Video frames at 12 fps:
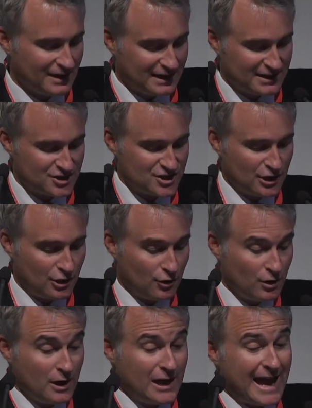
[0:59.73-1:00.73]
And
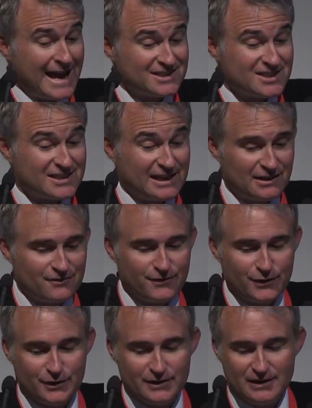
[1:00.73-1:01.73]
so at
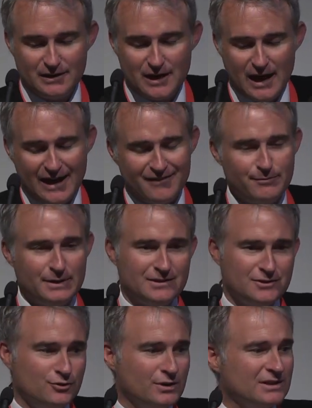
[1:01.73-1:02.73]
Stanford, I've
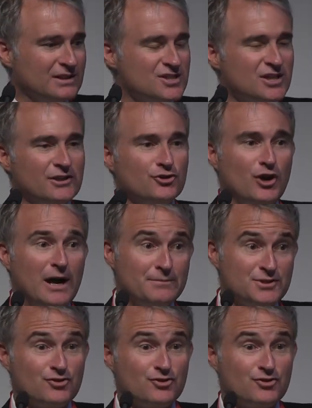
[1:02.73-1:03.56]
been doing the SunDrop